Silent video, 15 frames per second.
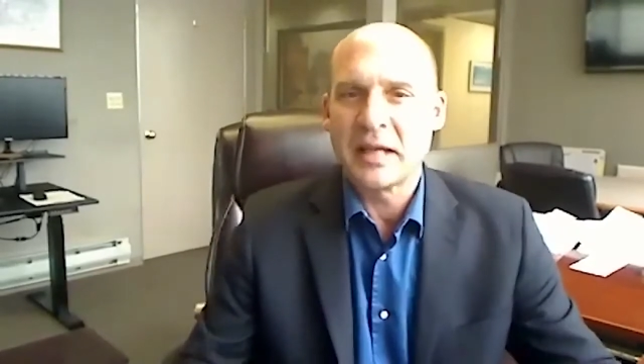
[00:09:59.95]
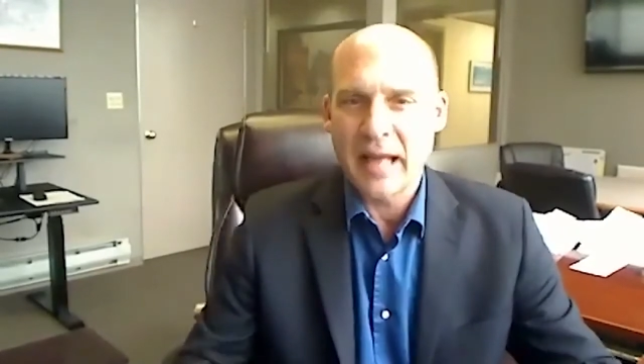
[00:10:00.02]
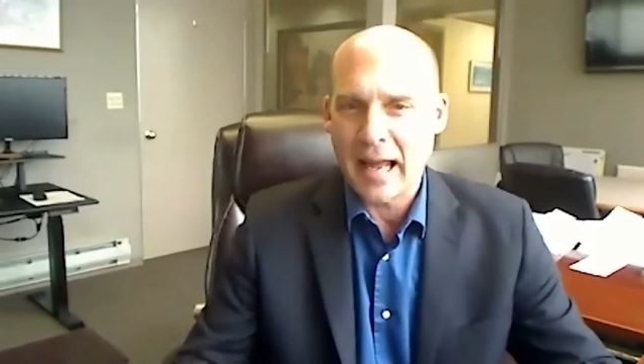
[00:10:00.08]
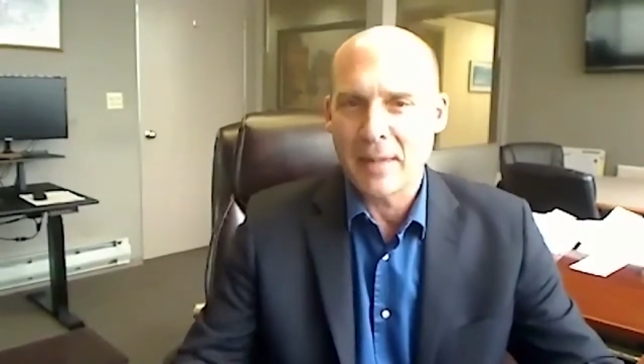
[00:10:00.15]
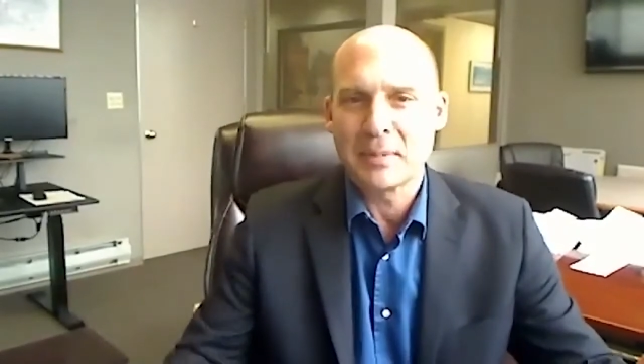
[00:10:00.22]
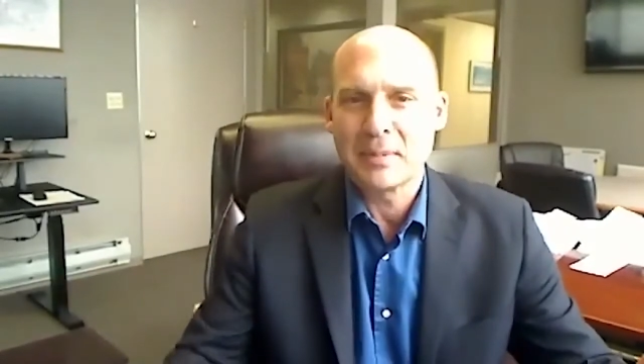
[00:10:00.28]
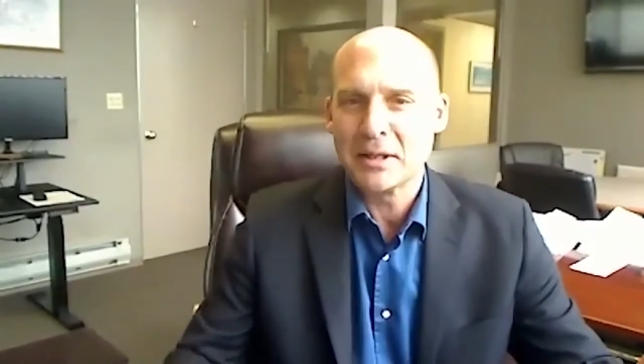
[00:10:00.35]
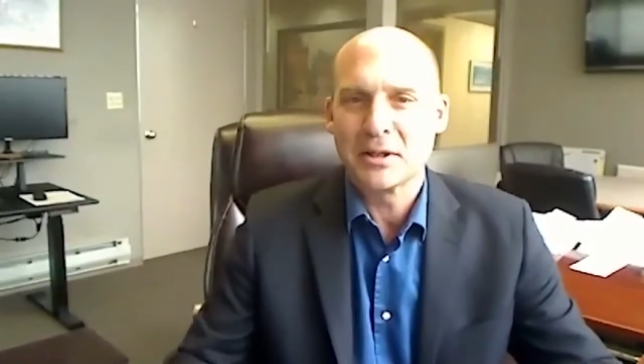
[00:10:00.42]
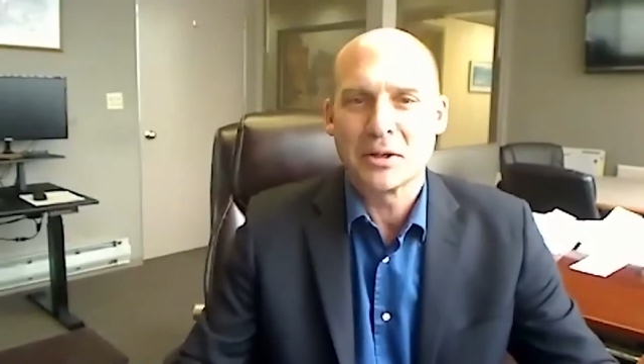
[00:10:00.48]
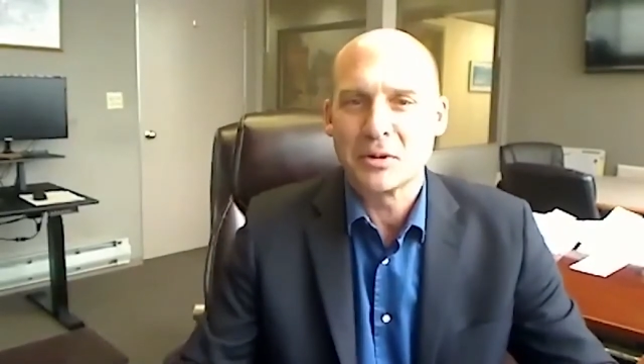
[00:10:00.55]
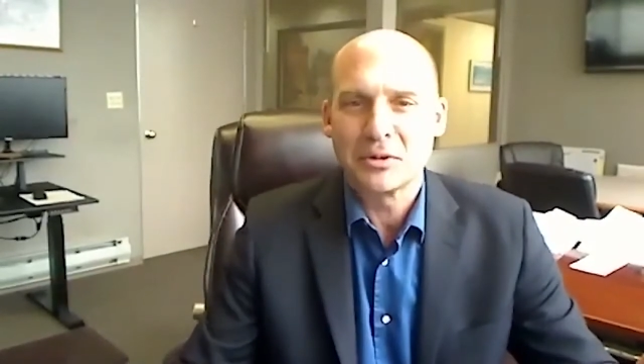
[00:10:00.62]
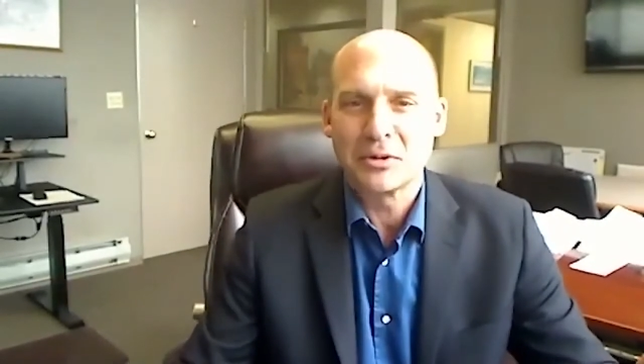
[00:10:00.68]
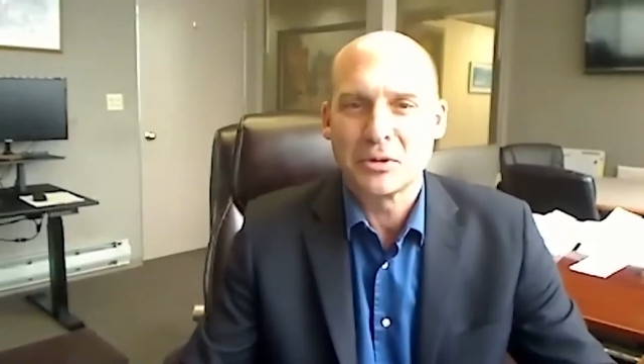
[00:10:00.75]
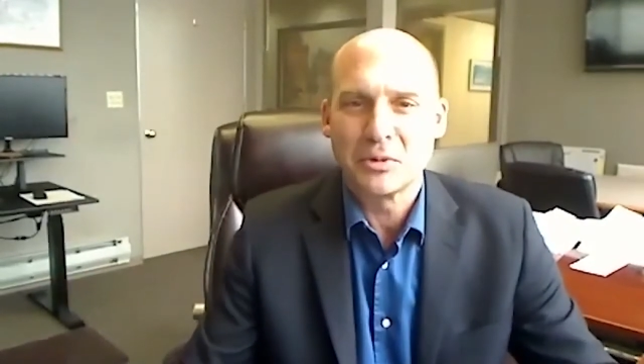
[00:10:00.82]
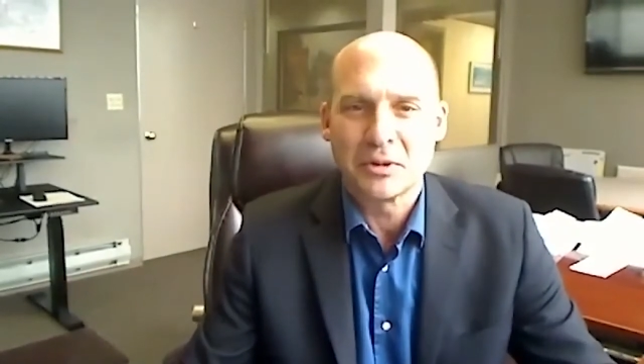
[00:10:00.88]
happy and go
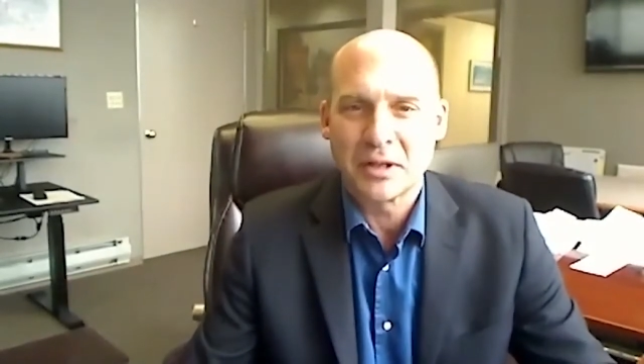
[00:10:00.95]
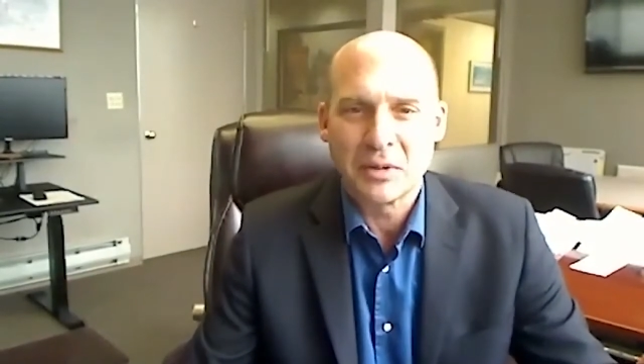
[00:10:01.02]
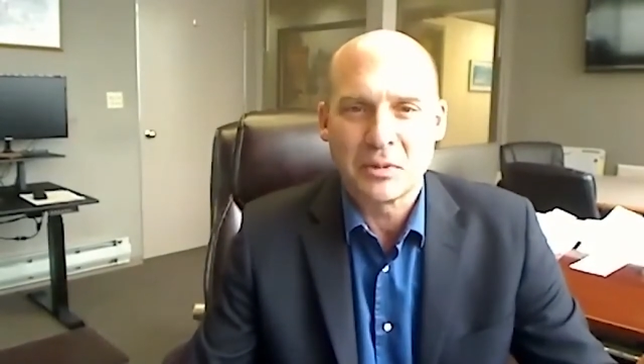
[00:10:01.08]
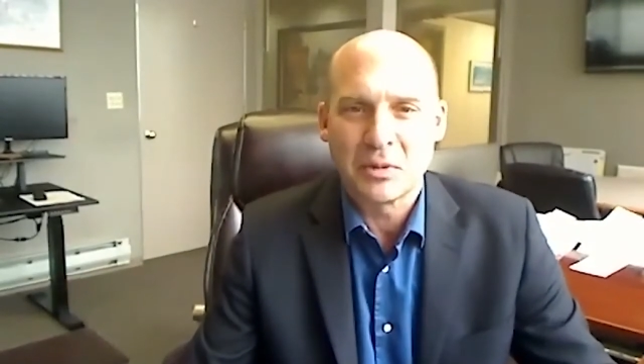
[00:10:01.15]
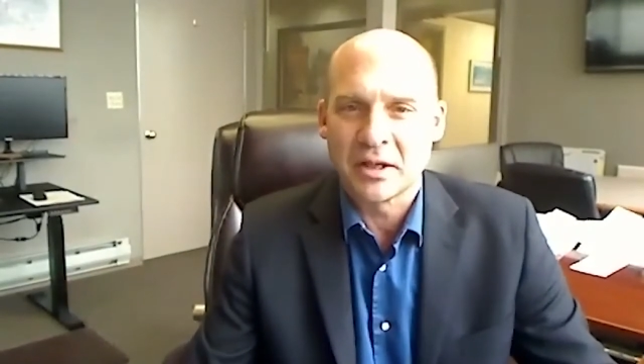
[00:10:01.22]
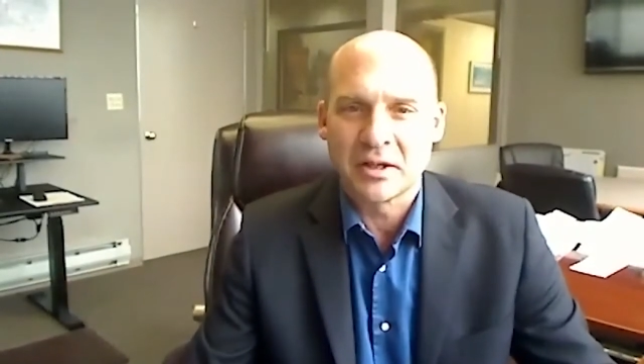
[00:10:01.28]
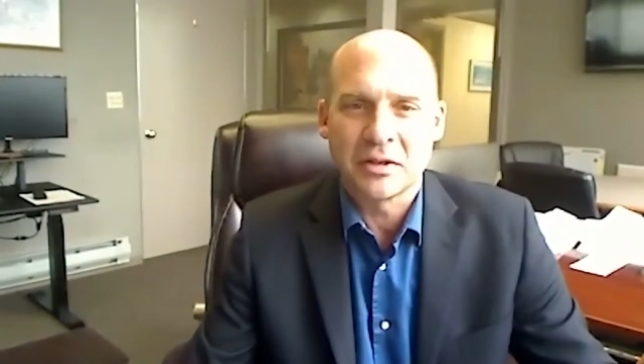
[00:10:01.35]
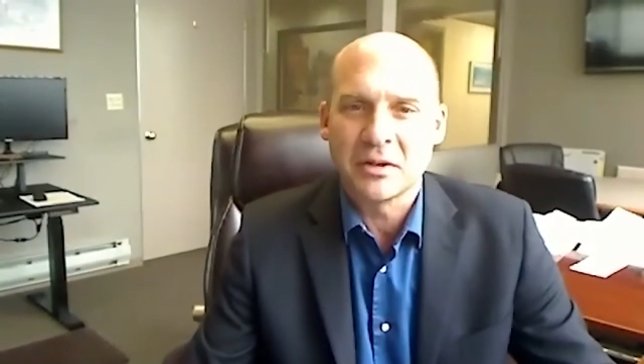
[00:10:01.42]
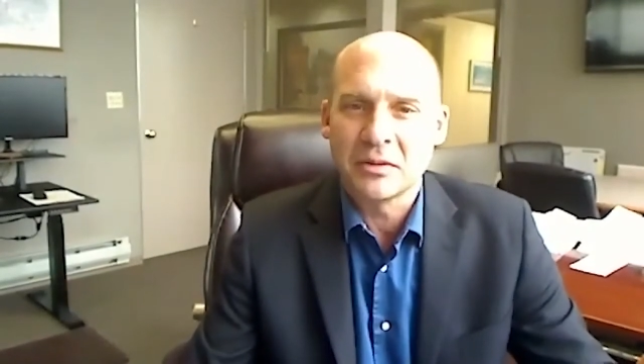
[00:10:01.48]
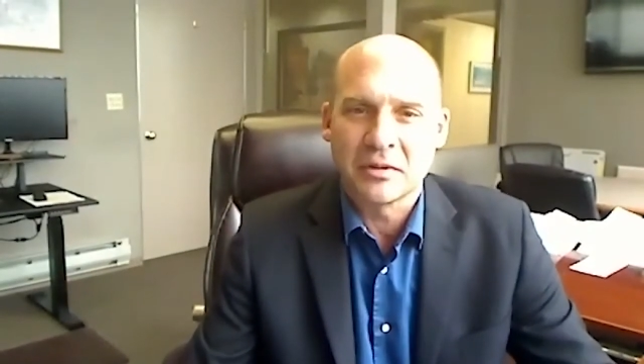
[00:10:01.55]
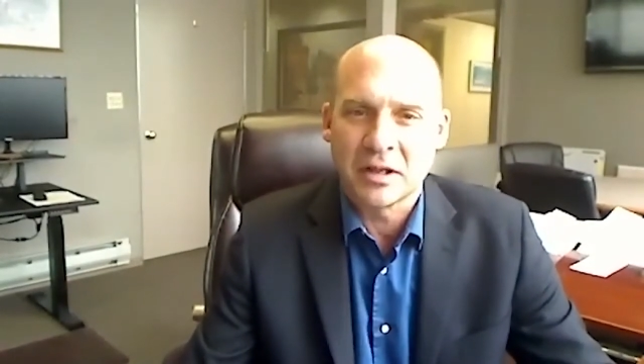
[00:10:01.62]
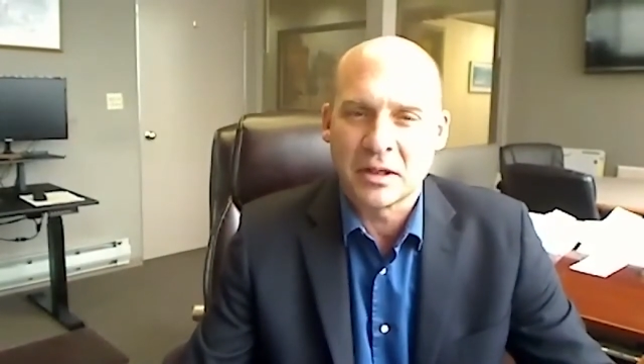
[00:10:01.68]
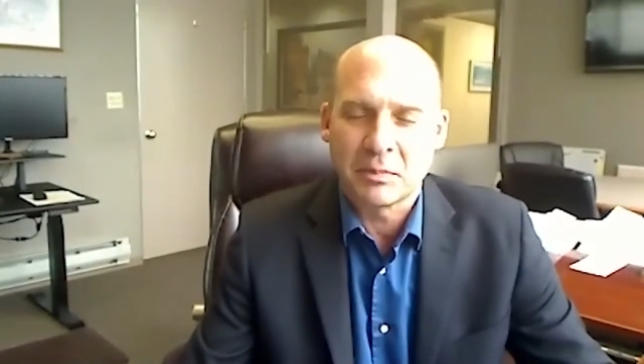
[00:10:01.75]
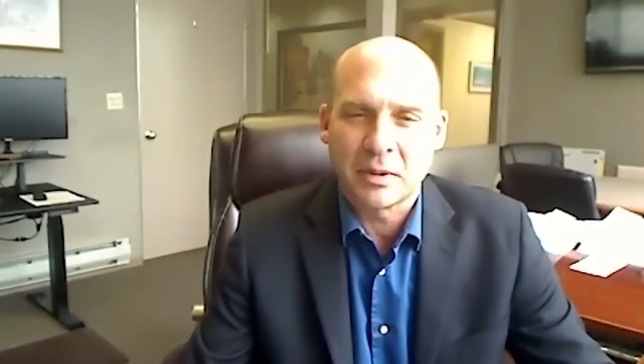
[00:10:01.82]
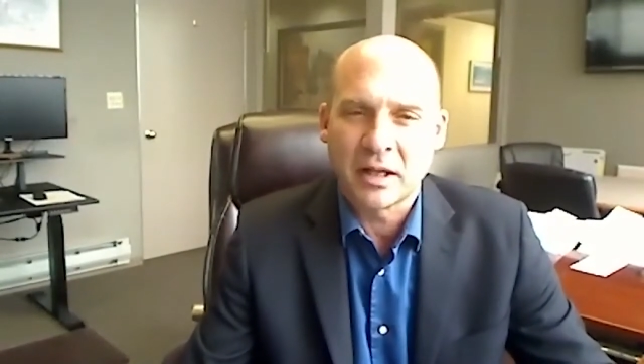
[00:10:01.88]
do what they want to do
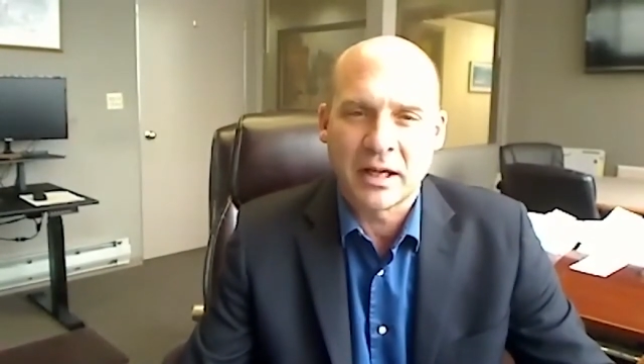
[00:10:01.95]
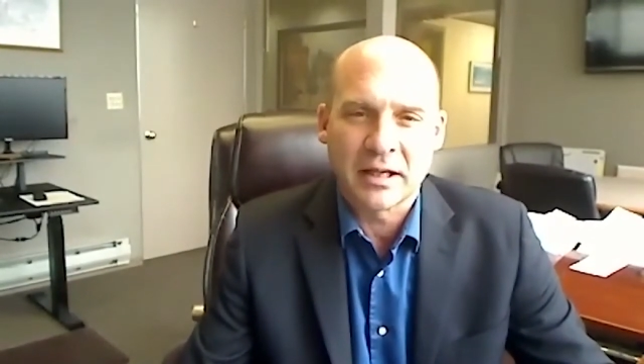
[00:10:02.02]
than apply